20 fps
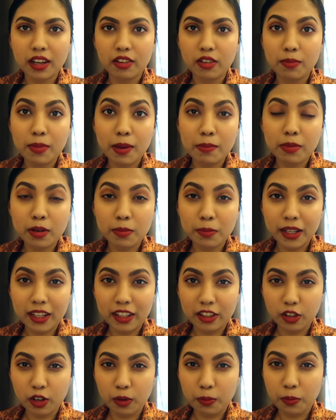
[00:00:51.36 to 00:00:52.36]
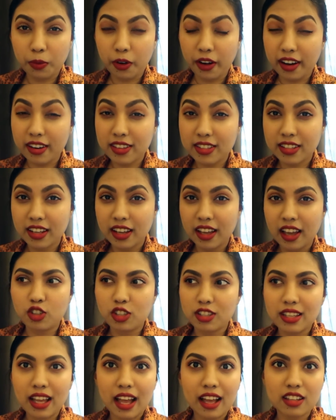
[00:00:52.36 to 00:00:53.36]
remember me in your prayers,
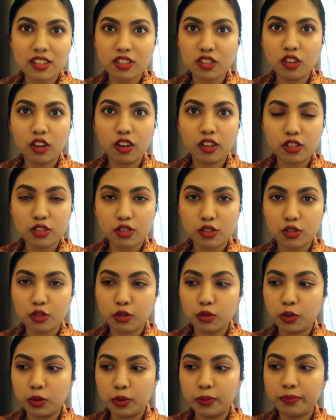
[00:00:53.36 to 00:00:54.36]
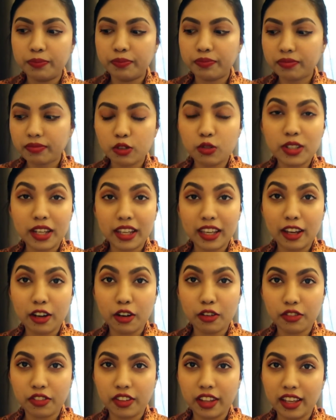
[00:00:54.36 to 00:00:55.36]
just ask God to take
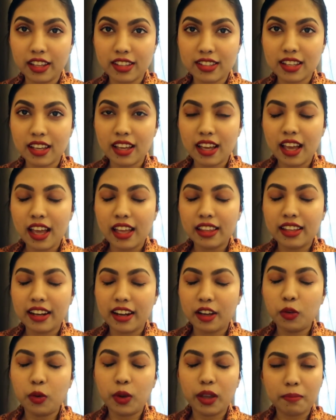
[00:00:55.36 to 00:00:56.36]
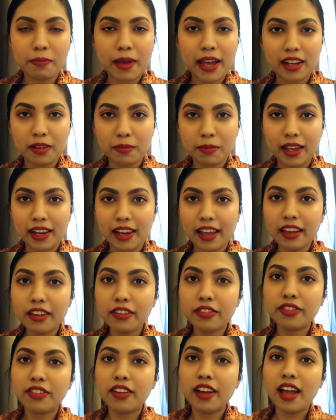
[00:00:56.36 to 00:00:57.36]
care of things that are going bad in my
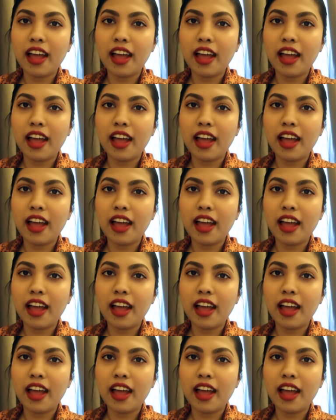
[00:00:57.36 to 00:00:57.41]
life.